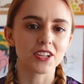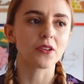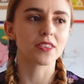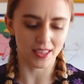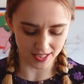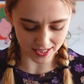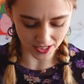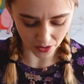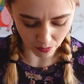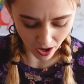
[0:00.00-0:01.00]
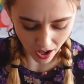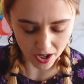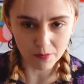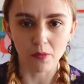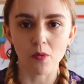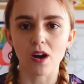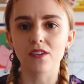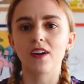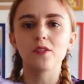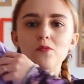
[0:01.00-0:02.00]
don't think this is gonna work, but what
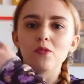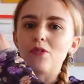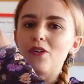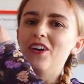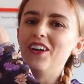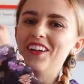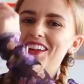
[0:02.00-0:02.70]
if I wore